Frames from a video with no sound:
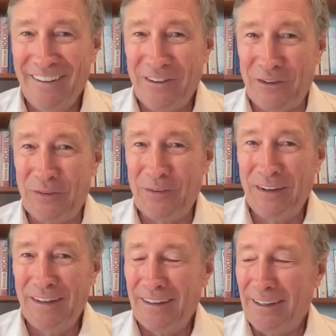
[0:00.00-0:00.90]
so,
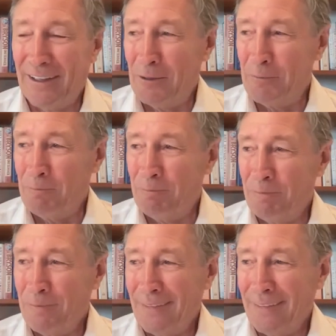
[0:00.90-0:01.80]
um,
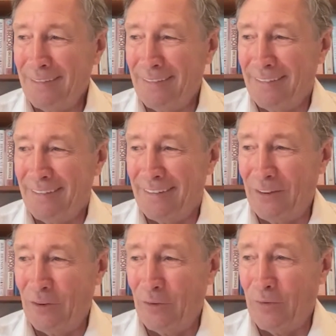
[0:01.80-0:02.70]

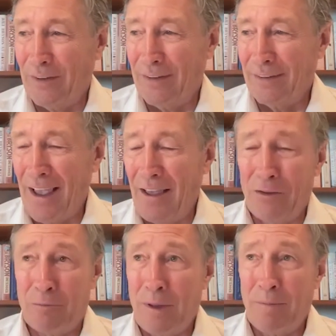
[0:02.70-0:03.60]
you know, uh, and
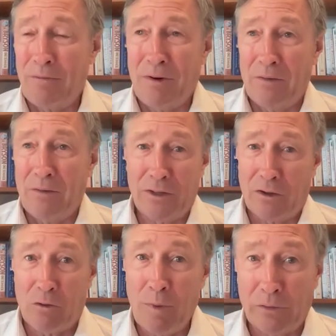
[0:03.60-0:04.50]
there's maybe five or
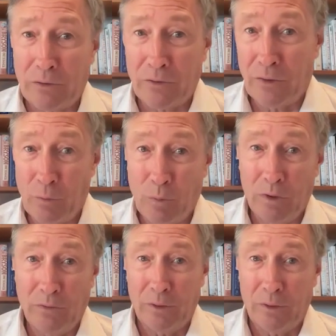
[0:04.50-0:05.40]
six smelters
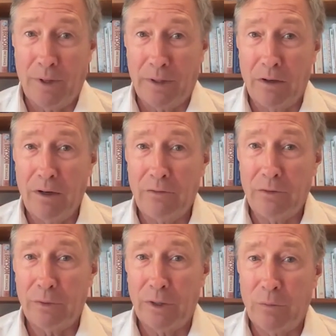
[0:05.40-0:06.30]
world that'll buy concentrate.